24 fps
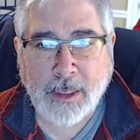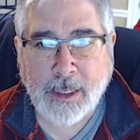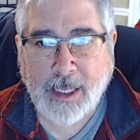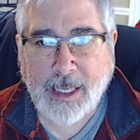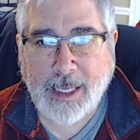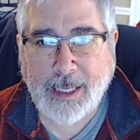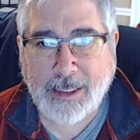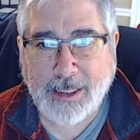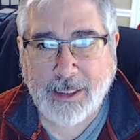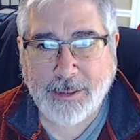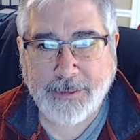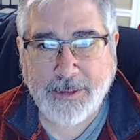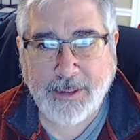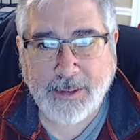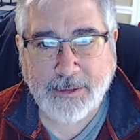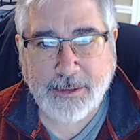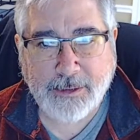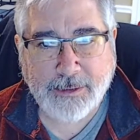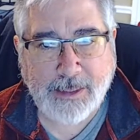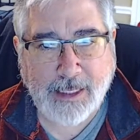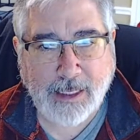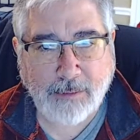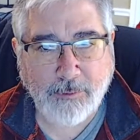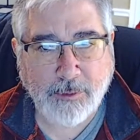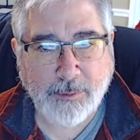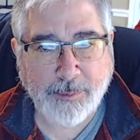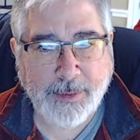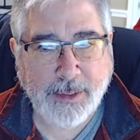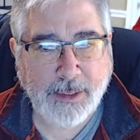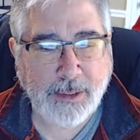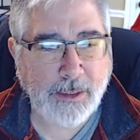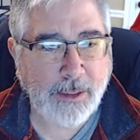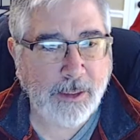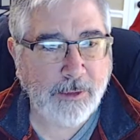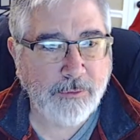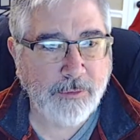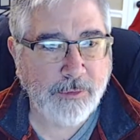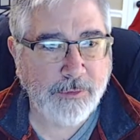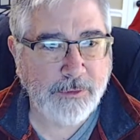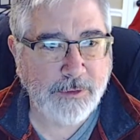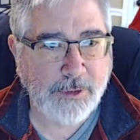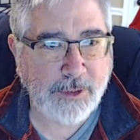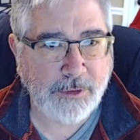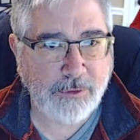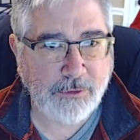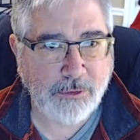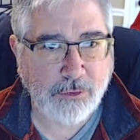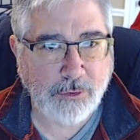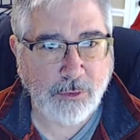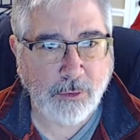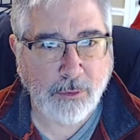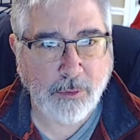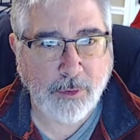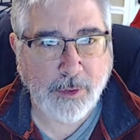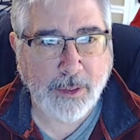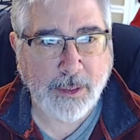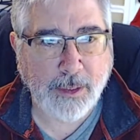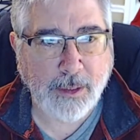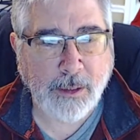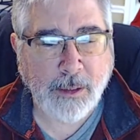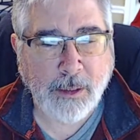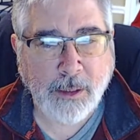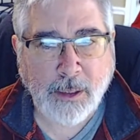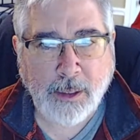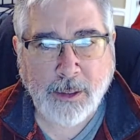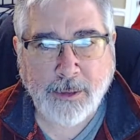And I think that would be an interesting story,